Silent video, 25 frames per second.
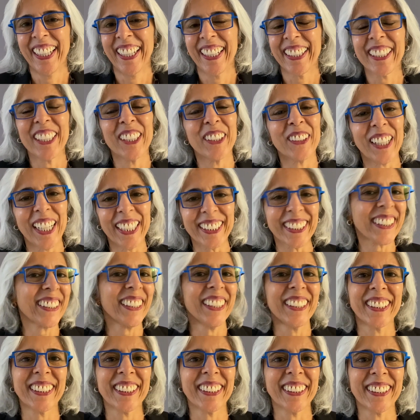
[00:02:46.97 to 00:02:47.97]

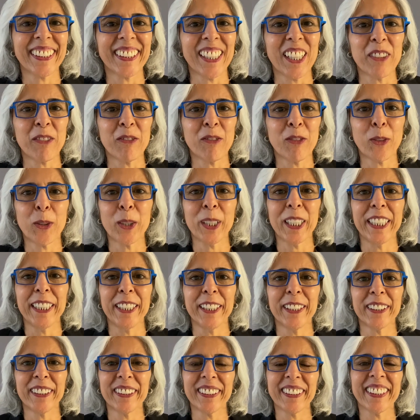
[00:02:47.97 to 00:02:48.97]
Congratulations on 40
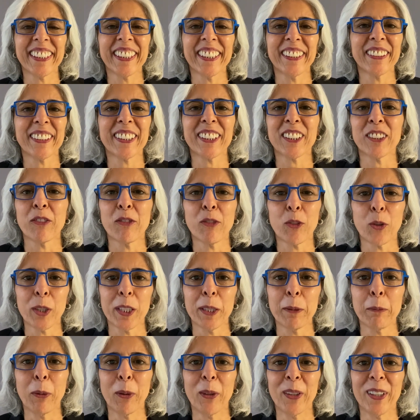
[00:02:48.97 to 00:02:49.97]
years. Here's to 40
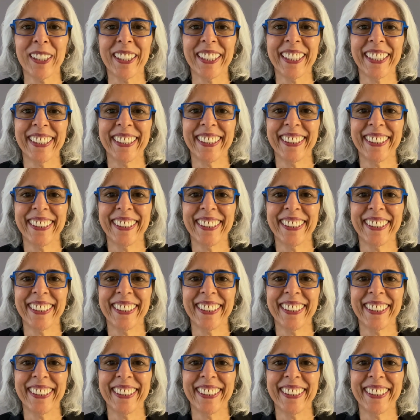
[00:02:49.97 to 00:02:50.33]
more.